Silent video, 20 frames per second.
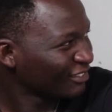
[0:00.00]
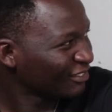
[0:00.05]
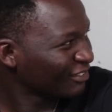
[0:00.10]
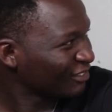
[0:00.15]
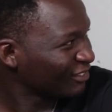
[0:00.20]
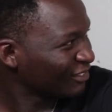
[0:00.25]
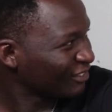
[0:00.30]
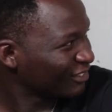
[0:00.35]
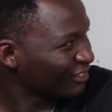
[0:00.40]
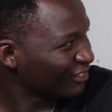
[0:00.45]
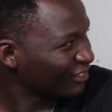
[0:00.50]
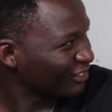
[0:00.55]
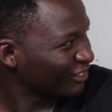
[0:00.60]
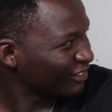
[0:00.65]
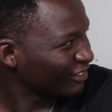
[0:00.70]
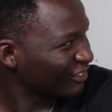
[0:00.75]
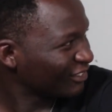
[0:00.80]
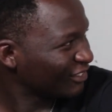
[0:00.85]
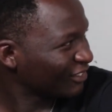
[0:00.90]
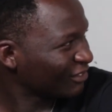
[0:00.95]

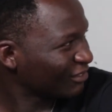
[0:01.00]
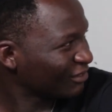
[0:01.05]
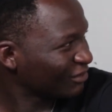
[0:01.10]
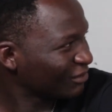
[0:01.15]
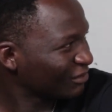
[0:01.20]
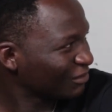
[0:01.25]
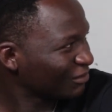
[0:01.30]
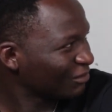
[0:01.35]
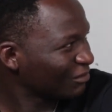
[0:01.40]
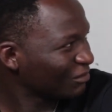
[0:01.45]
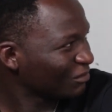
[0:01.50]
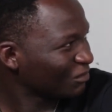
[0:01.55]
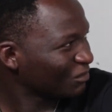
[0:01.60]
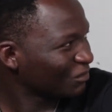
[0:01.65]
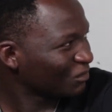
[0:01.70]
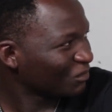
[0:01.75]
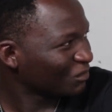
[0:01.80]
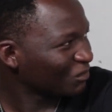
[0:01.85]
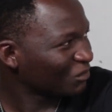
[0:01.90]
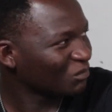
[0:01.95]

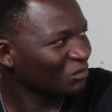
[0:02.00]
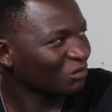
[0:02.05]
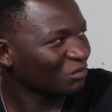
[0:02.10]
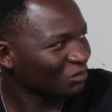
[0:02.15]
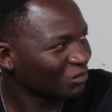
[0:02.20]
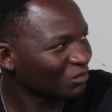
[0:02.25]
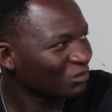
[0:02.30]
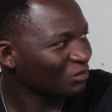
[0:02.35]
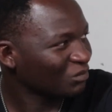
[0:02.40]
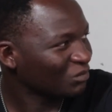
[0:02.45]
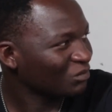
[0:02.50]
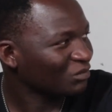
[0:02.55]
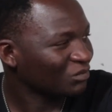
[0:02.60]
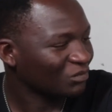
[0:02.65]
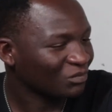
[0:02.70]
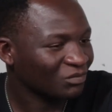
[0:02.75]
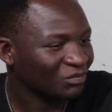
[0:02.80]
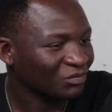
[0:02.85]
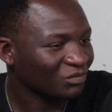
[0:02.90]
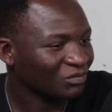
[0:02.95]

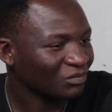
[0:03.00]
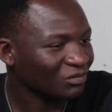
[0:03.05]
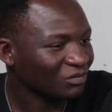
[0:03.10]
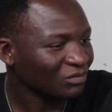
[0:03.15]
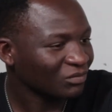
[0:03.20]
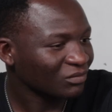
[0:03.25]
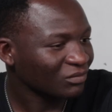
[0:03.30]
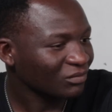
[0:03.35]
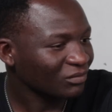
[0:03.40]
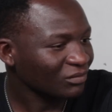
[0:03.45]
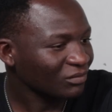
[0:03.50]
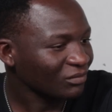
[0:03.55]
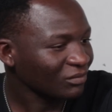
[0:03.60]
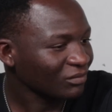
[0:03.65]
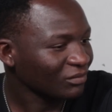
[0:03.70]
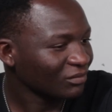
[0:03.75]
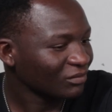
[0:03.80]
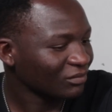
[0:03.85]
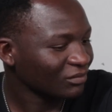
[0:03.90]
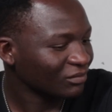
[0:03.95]
[no speech]